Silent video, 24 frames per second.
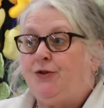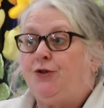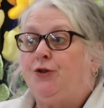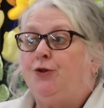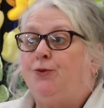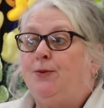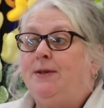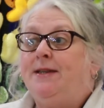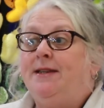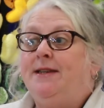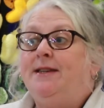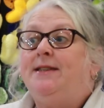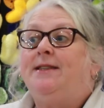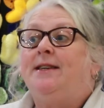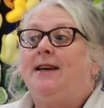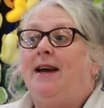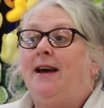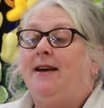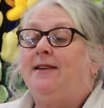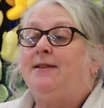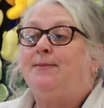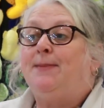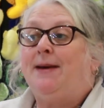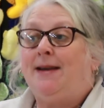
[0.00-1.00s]
So we need to
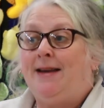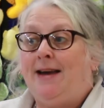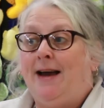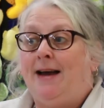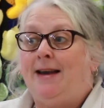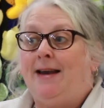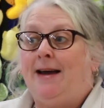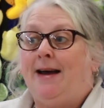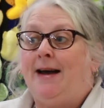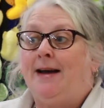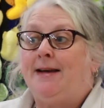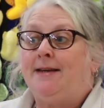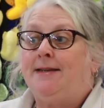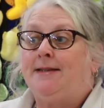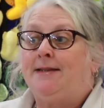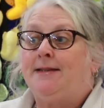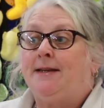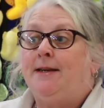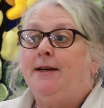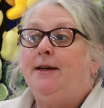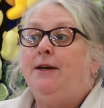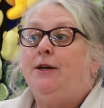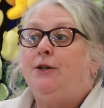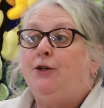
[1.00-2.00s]
get as many allies
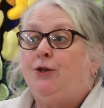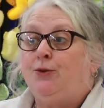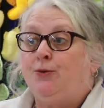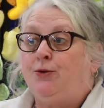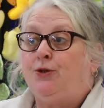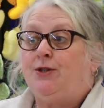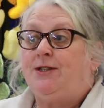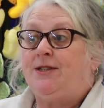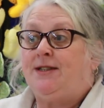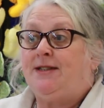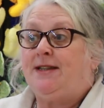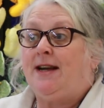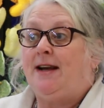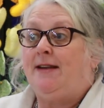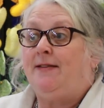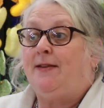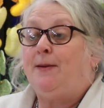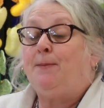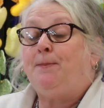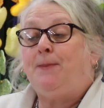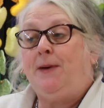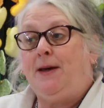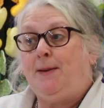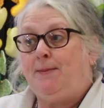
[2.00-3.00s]
to understand
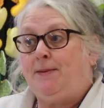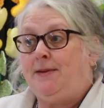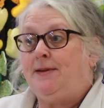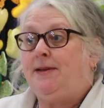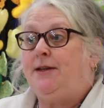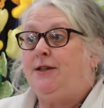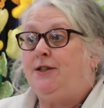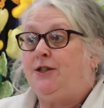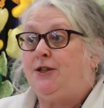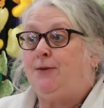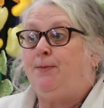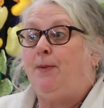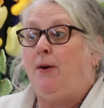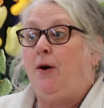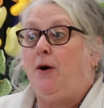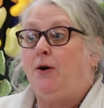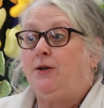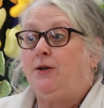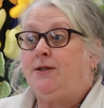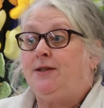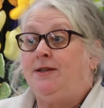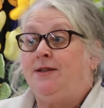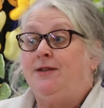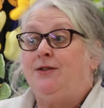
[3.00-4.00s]
that people need
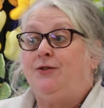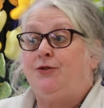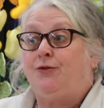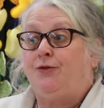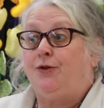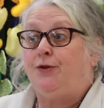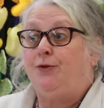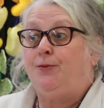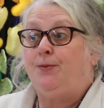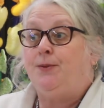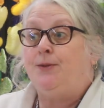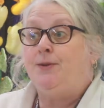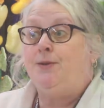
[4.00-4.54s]
support in this group.